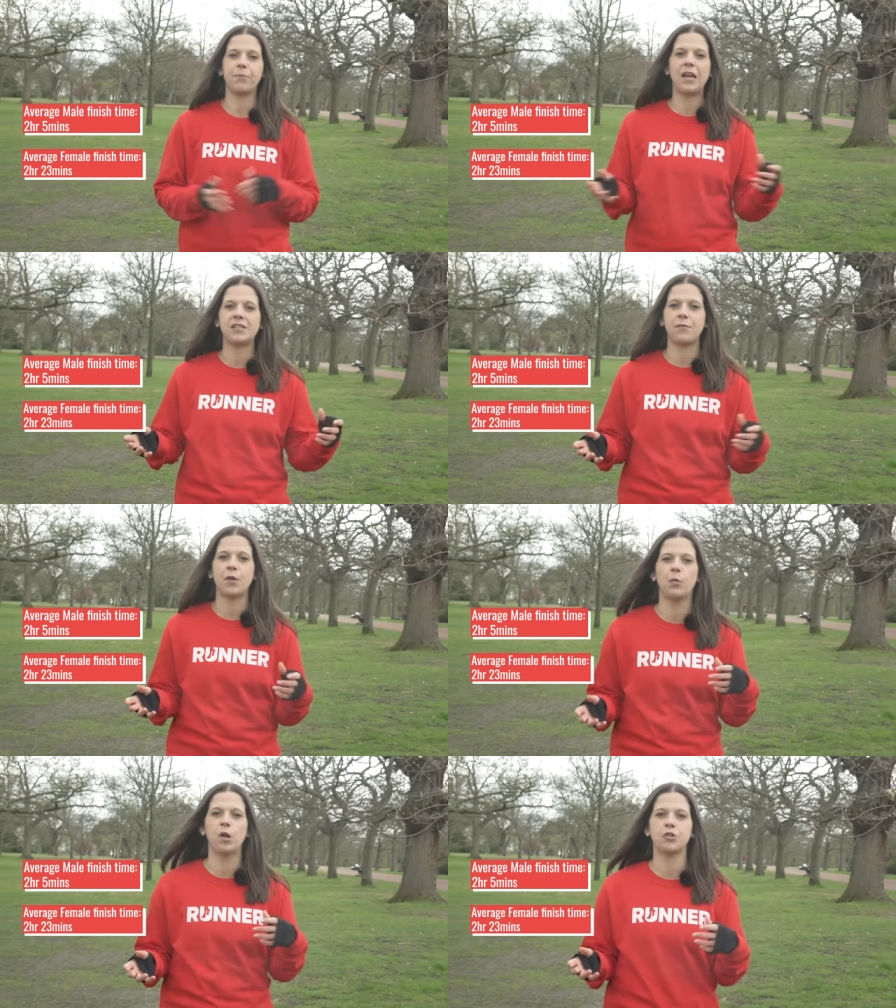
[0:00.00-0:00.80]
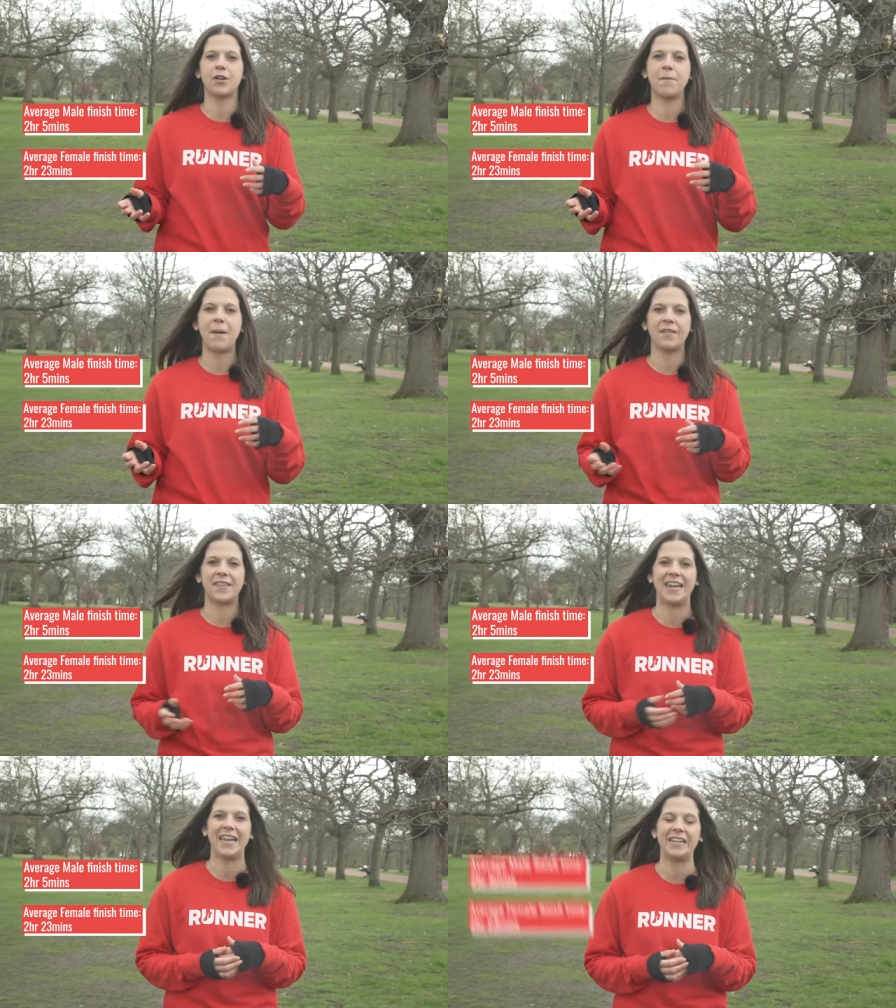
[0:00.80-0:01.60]
Plus, if you're wondering about
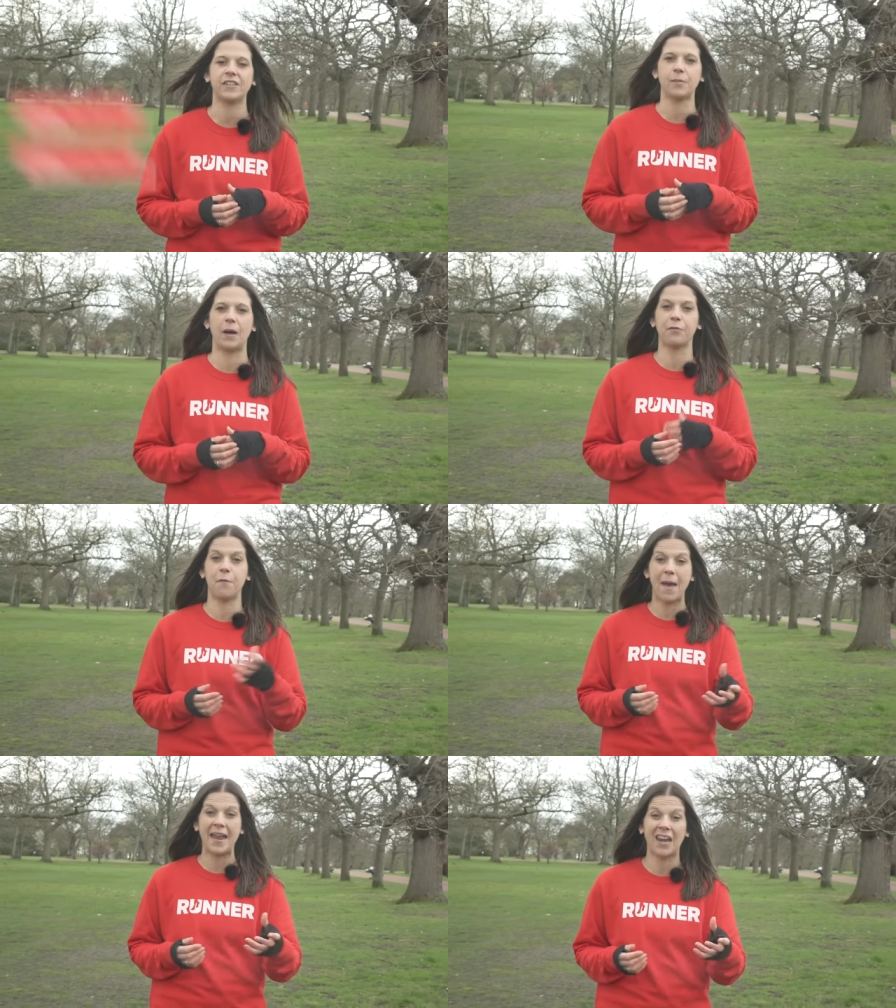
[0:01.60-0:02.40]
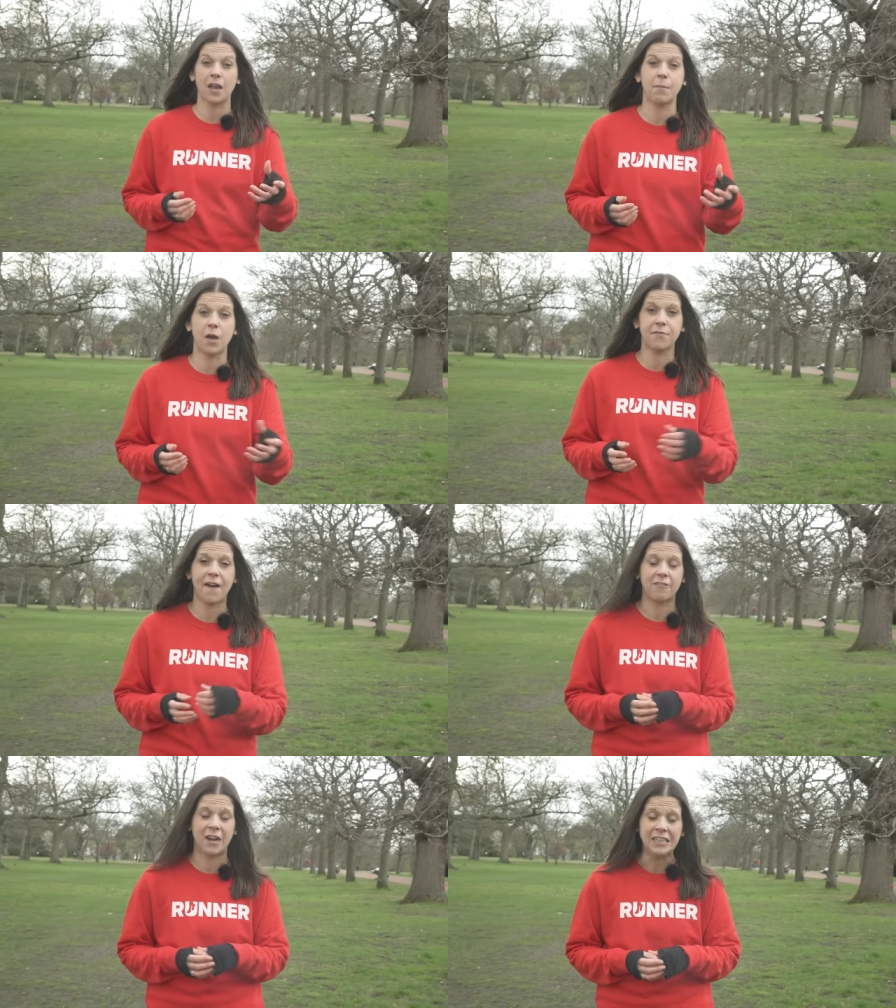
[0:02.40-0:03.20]
the elites, well, for men like Mo
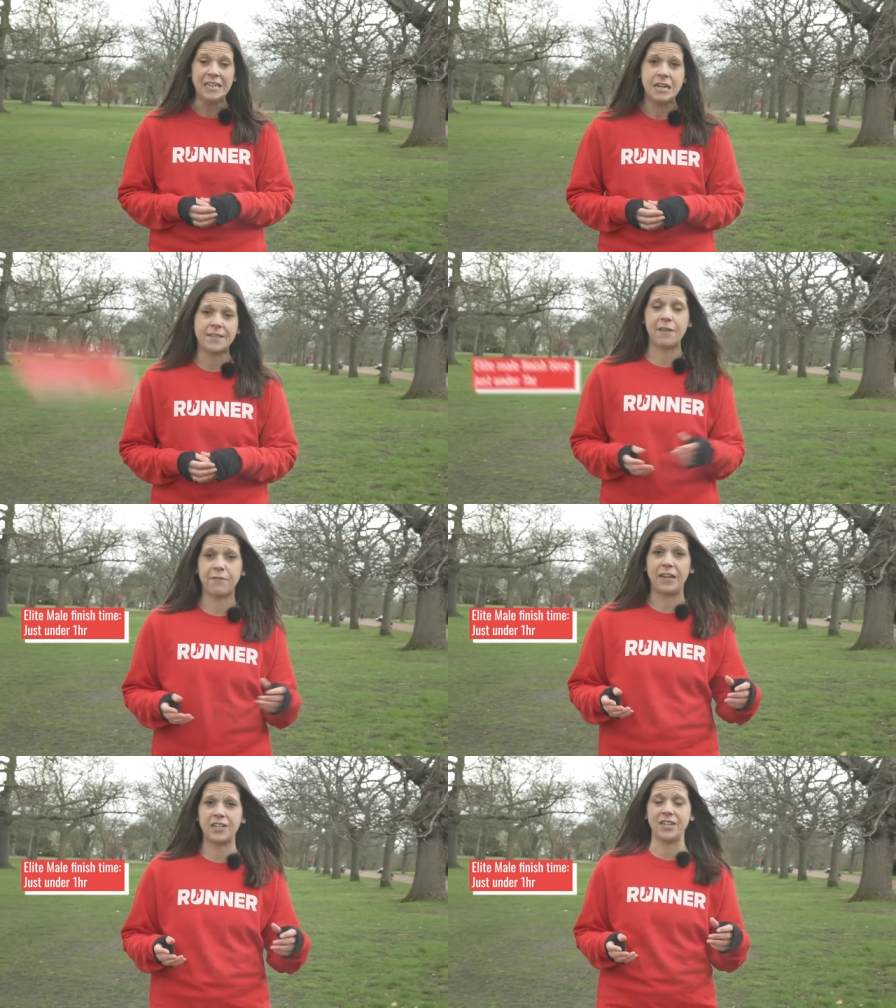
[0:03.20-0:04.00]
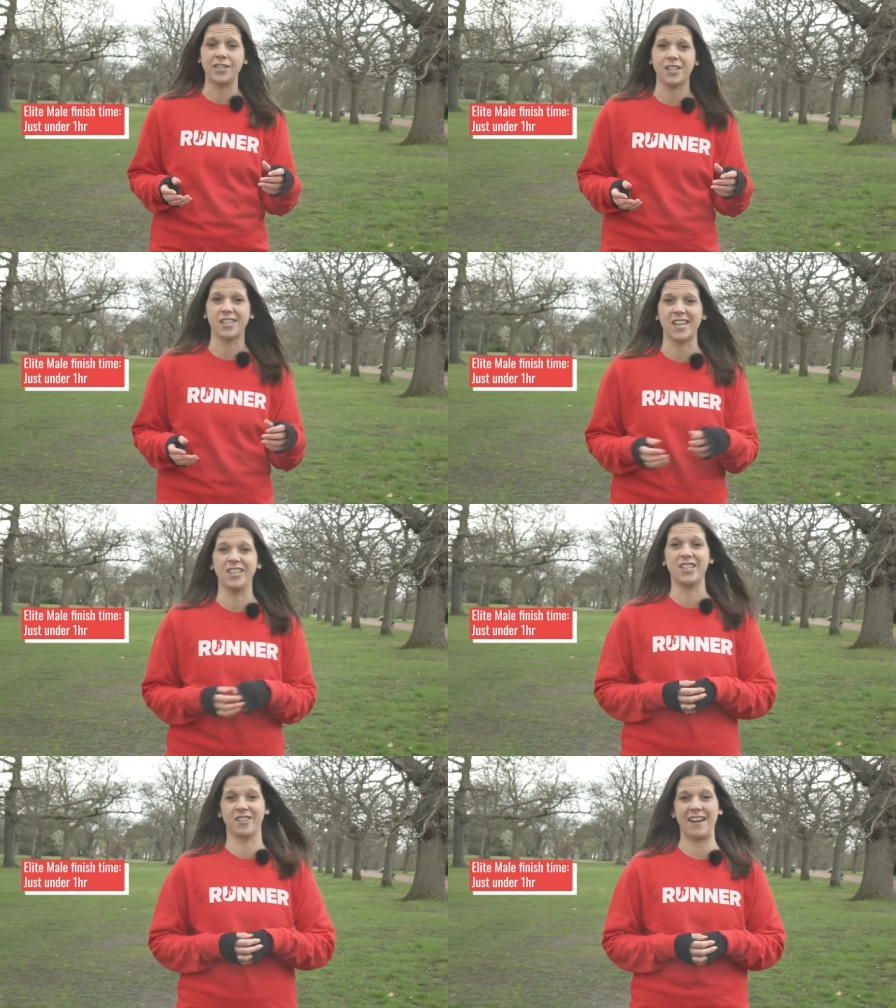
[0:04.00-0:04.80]
Farah, they finish in just
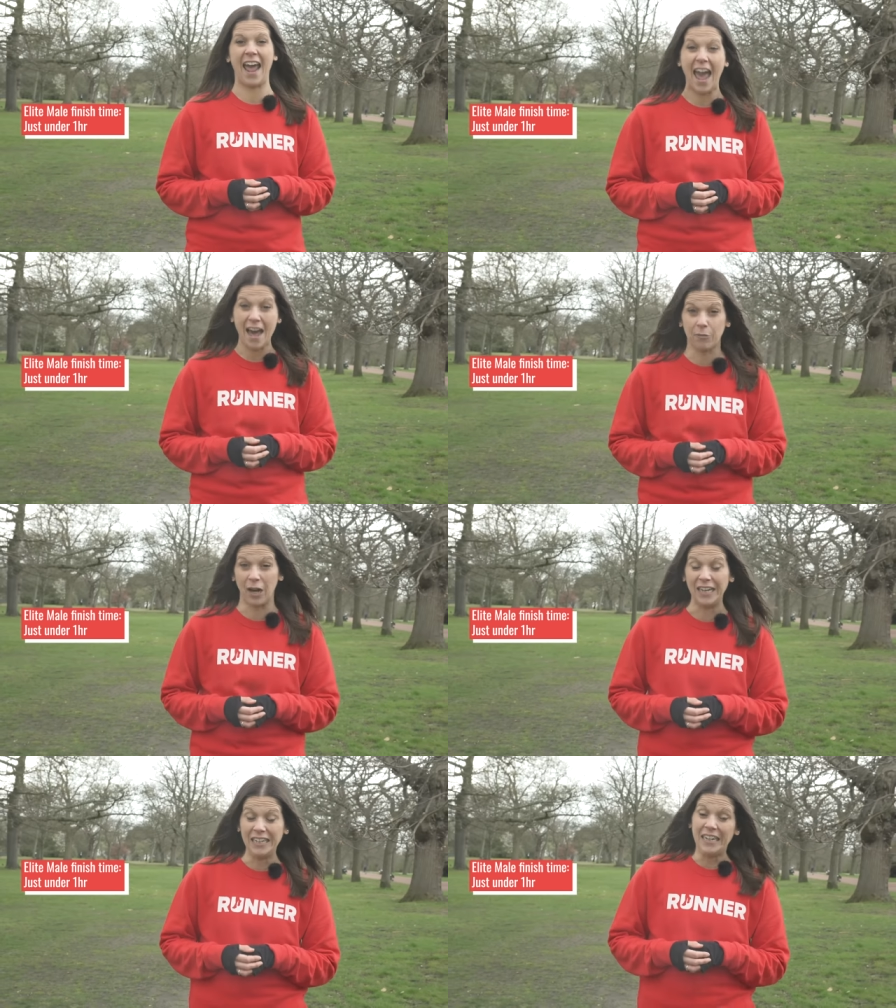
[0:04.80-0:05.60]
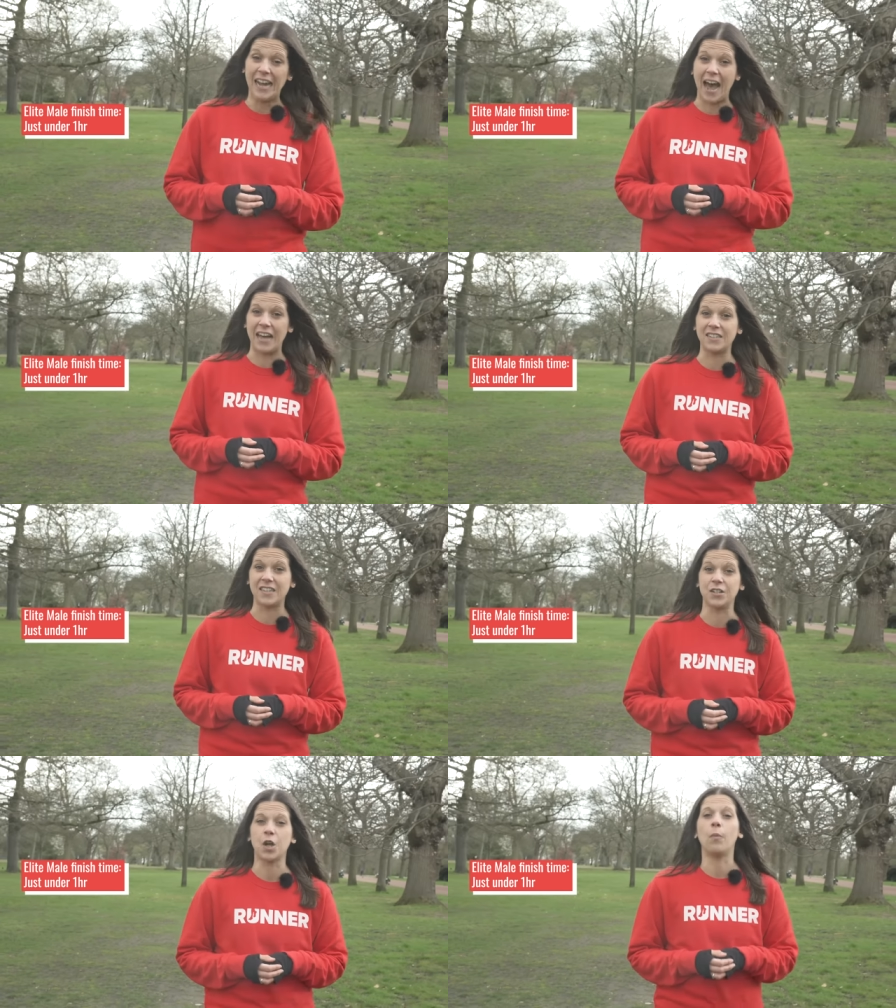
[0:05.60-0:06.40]
under an hour, and
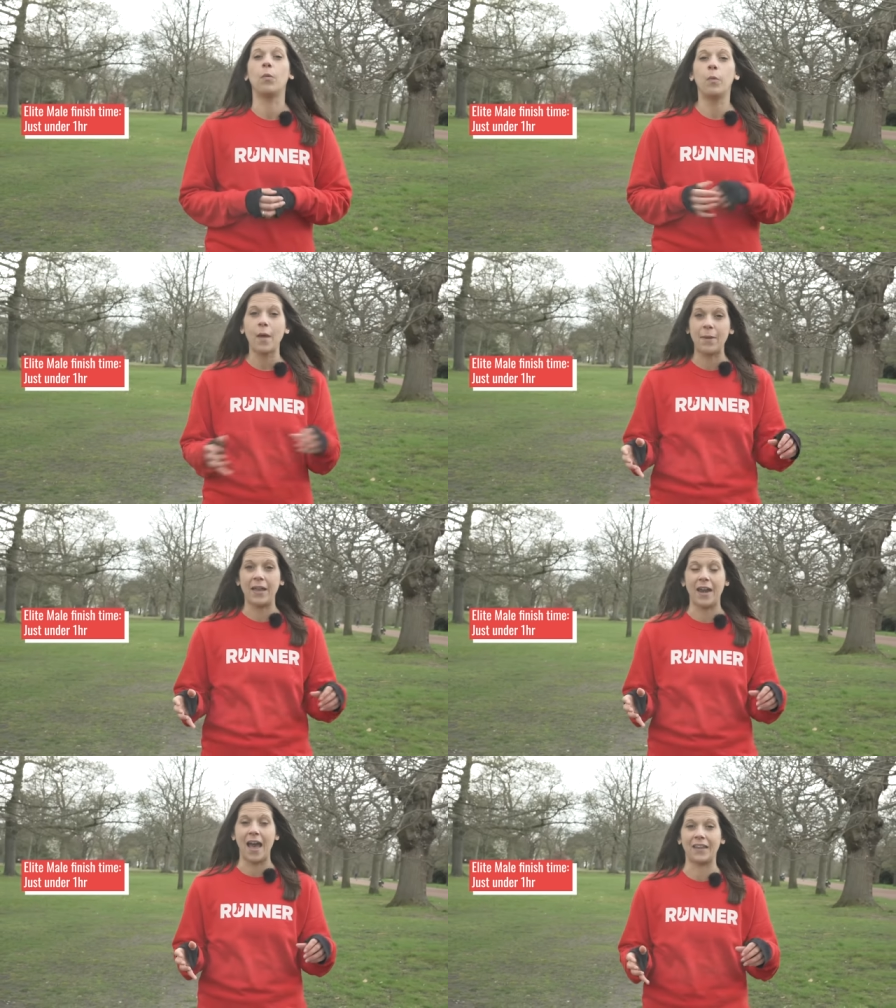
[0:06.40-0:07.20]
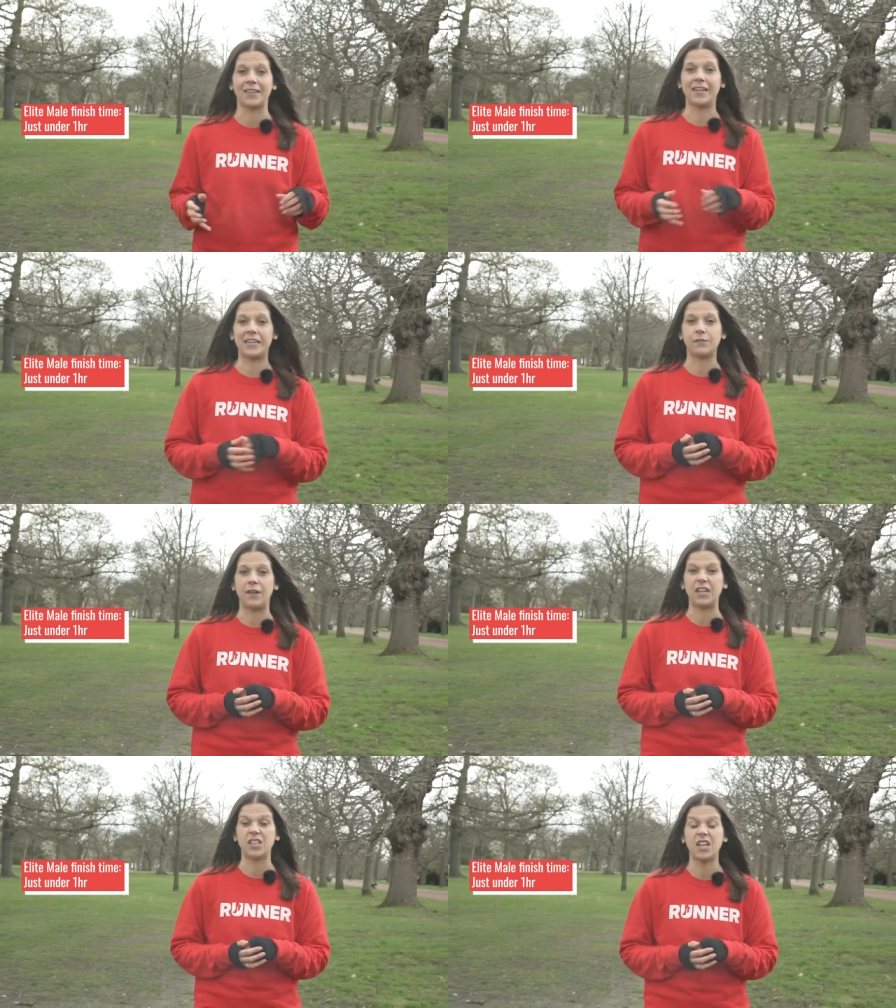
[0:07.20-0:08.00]
the top women athletes
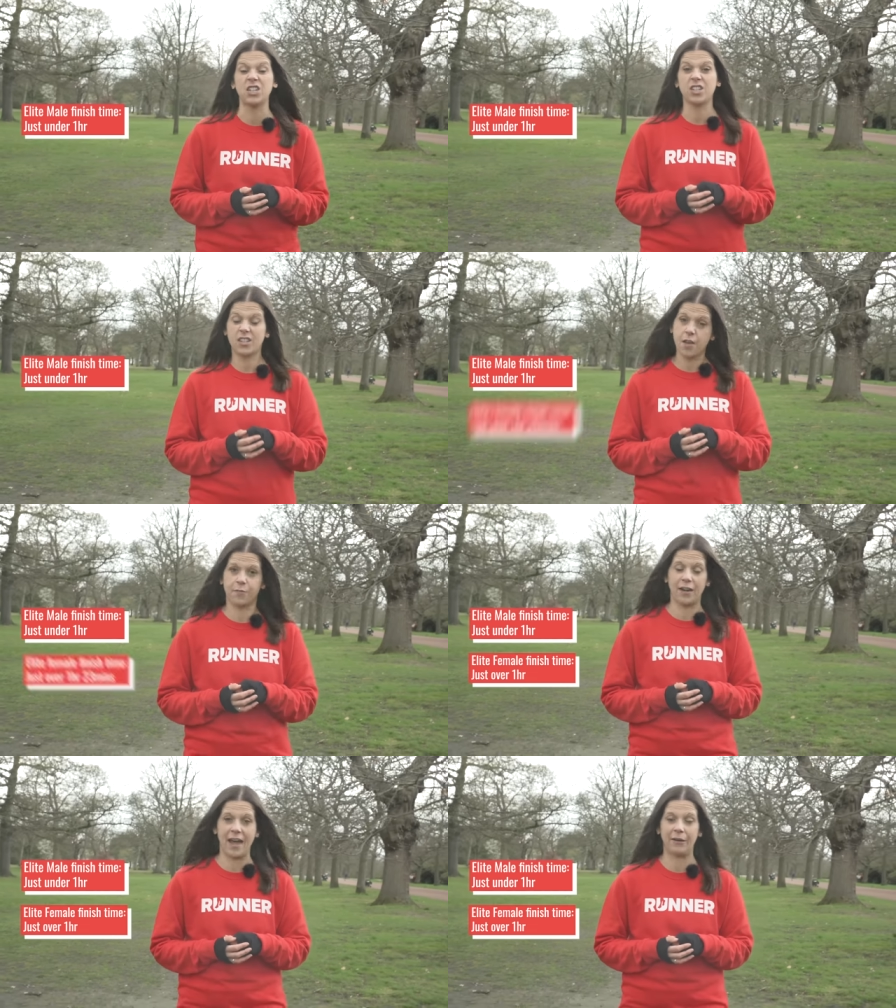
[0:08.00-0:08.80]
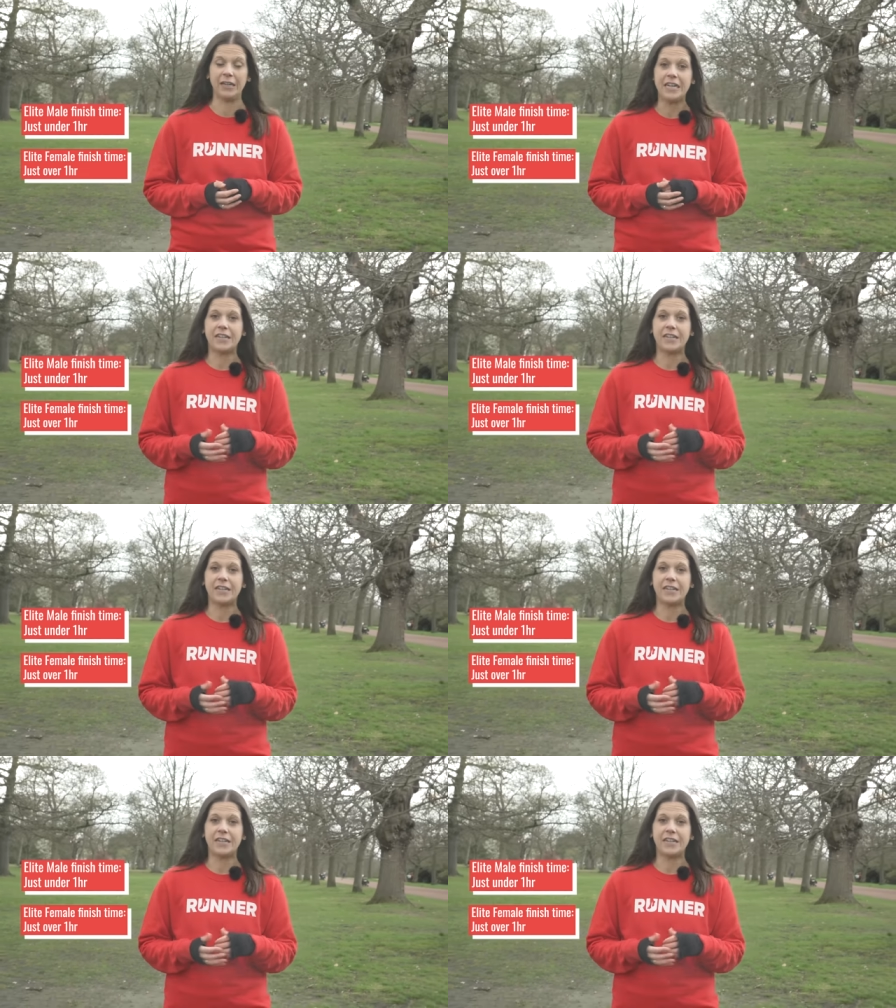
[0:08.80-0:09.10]
finish in just over an hour.